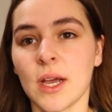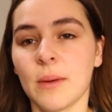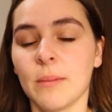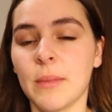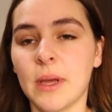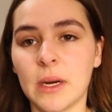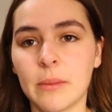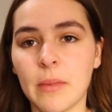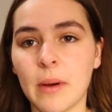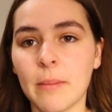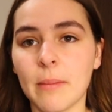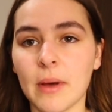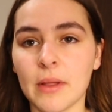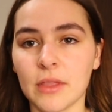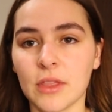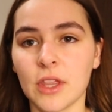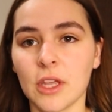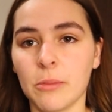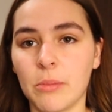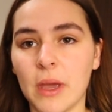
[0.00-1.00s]
minimum
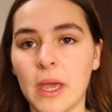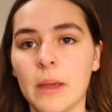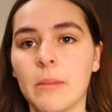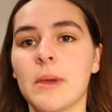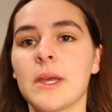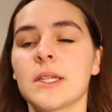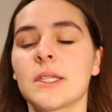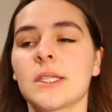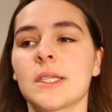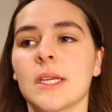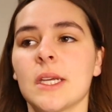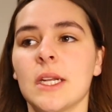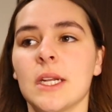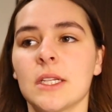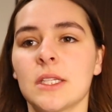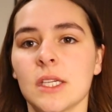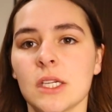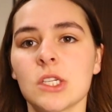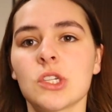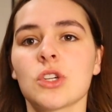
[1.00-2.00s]
monthly payments and
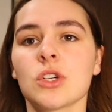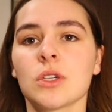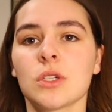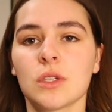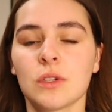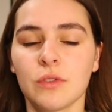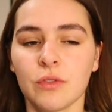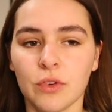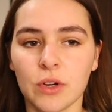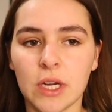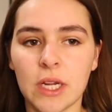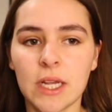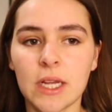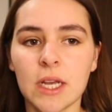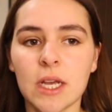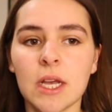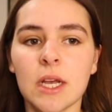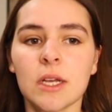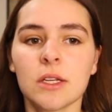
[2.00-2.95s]
it's interest free.